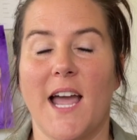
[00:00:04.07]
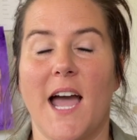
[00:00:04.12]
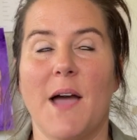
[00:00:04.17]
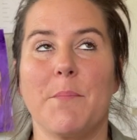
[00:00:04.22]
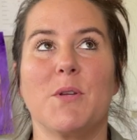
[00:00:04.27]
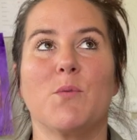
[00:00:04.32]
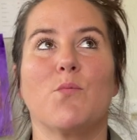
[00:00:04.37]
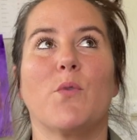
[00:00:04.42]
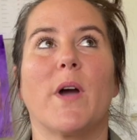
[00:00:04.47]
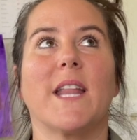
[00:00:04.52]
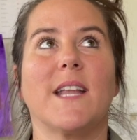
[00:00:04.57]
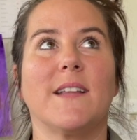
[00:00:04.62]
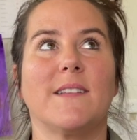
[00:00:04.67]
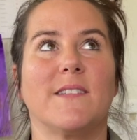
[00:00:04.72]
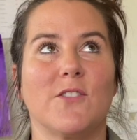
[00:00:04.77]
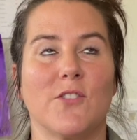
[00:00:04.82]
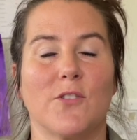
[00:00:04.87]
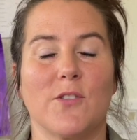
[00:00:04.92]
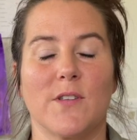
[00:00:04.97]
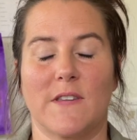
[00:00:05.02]
I've been waiting
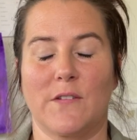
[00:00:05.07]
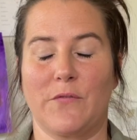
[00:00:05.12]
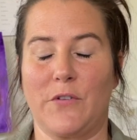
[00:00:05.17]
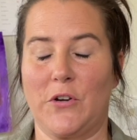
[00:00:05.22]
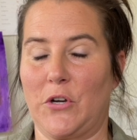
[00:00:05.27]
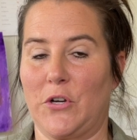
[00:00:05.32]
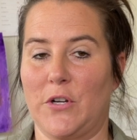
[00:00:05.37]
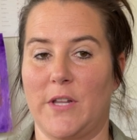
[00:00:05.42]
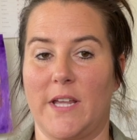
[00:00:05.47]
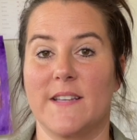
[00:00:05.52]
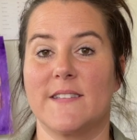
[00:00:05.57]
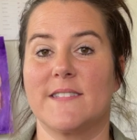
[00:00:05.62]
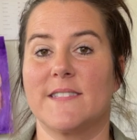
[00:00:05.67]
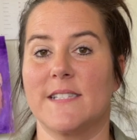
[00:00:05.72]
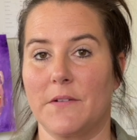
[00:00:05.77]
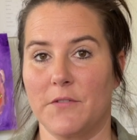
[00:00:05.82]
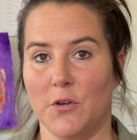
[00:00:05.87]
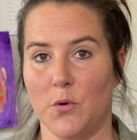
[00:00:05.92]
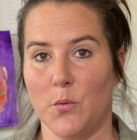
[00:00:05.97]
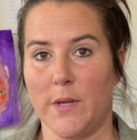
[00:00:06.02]
to do this for like
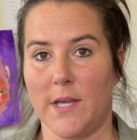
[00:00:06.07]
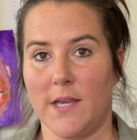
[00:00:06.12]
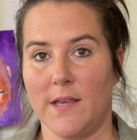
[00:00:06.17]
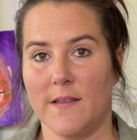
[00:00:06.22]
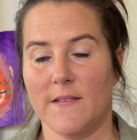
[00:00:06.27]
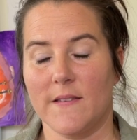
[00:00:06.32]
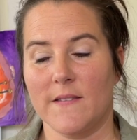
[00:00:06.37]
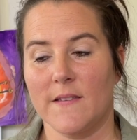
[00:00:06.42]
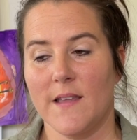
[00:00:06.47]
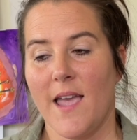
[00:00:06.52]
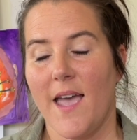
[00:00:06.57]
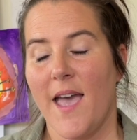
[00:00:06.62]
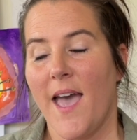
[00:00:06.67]
several weeks.